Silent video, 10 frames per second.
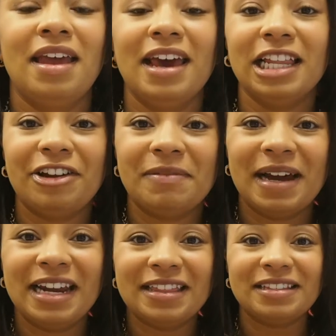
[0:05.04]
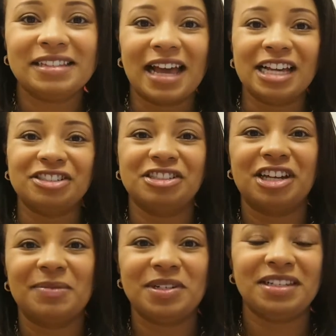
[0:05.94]
Hello everybody, this is Ashley
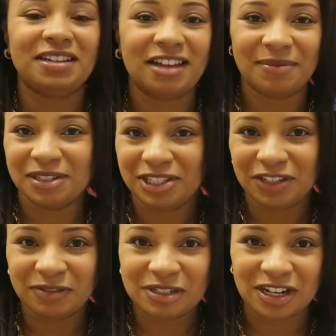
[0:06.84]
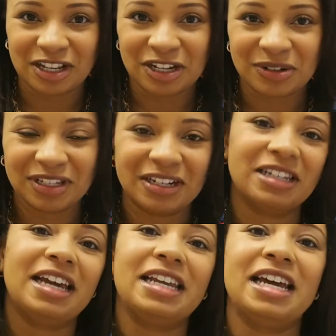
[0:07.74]
Jamerson coming to you from Charlotte, North
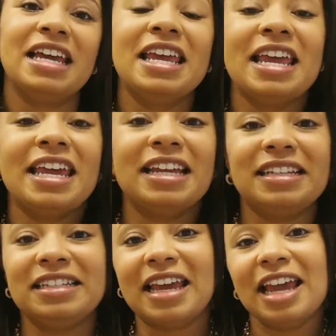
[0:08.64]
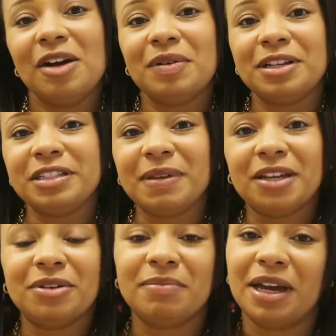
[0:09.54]
Carolina and today I want to
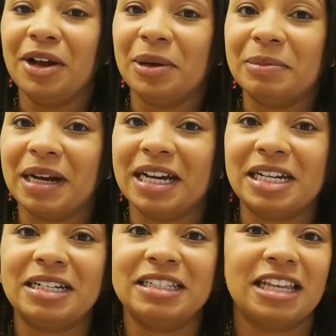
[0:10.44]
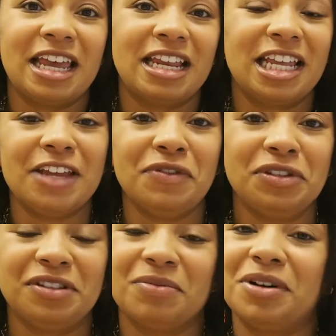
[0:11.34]
speak with my home buyers and give you
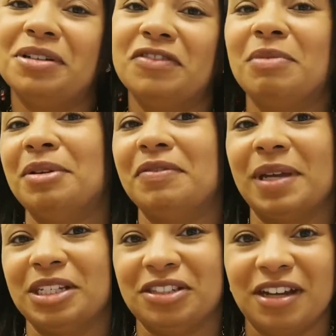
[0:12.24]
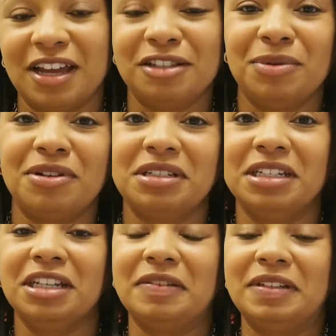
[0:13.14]
some words of motivation as we are
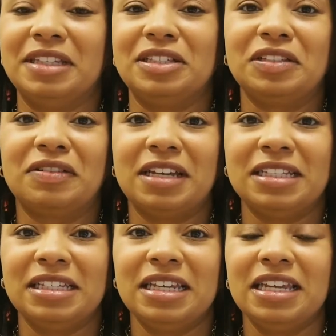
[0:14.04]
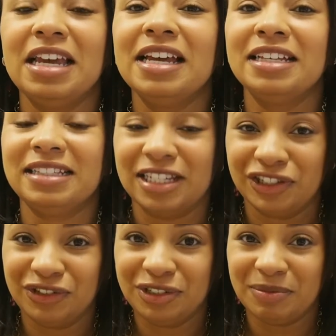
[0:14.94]
dealing with this crazy
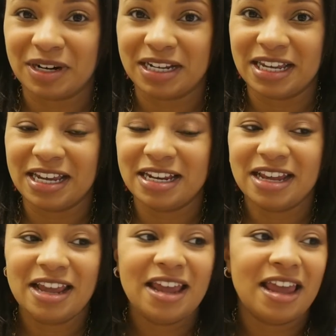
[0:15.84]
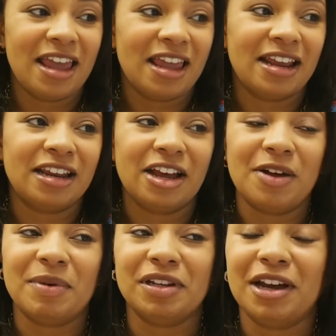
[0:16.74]
seller's market and
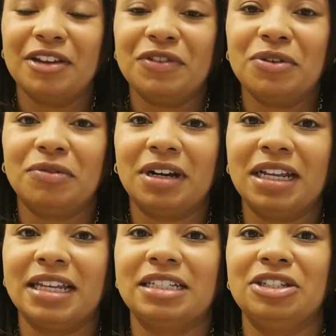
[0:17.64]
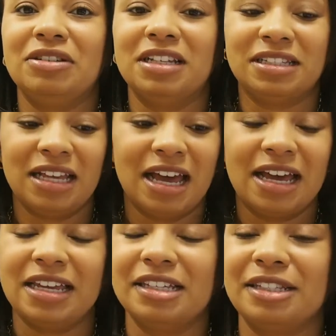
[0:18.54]
um, a lot of you are running into this
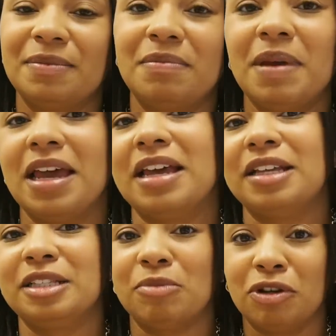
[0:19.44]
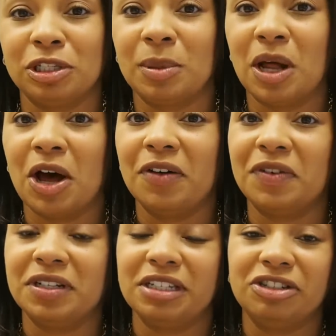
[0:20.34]
highest and best multiple
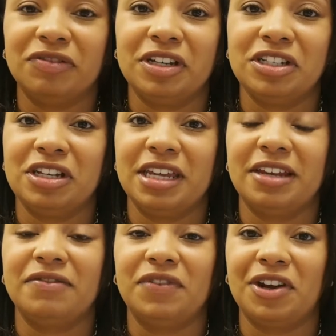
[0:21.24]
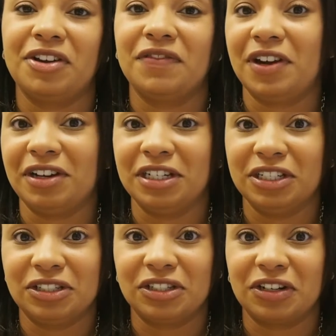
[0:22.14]
offer situation and getting very very
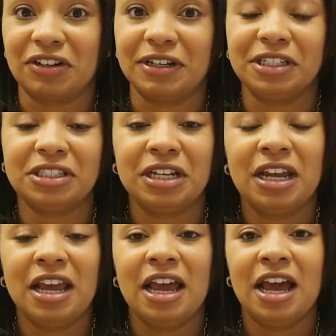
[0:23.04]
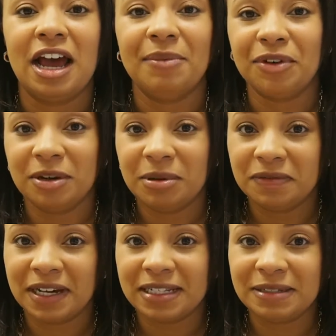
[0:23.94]
discouraged. I'm going to
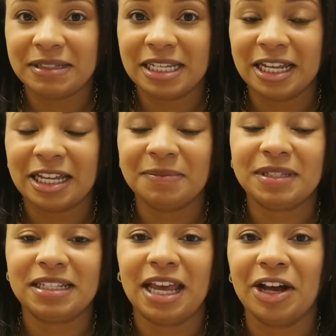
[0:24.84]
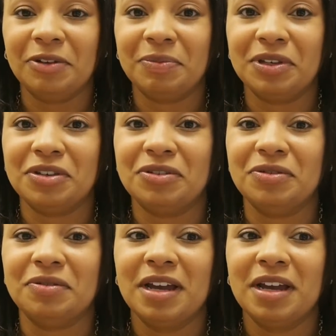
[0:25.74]
provide some tips to help you